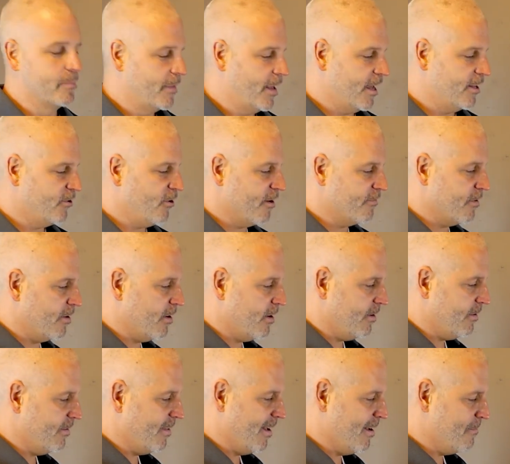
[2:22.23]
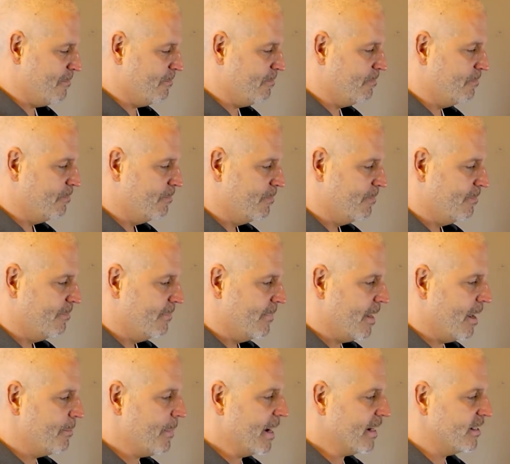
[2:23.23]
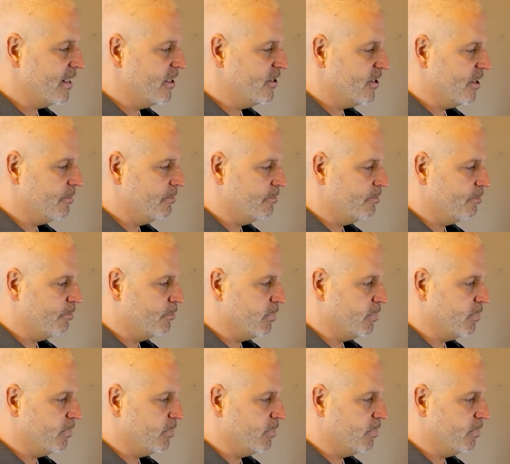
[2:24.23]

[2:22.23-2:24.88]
and you have a magnesium